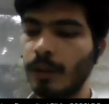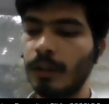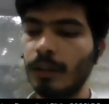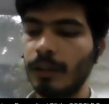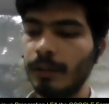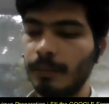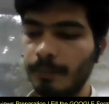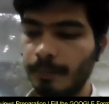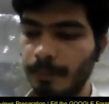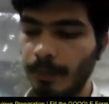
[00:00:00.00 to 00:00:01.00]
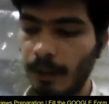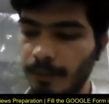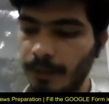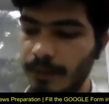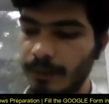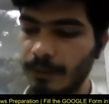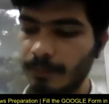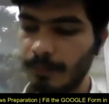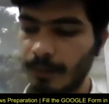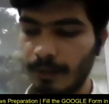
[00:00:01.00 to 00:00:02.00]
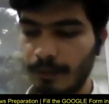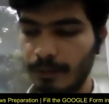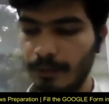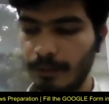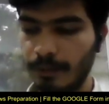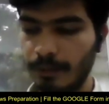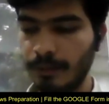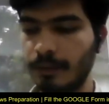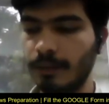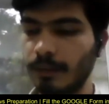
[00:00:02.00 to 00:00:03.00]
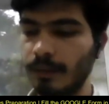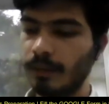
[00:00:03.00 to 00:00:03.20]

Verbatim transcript: Uh, in power system, my uh,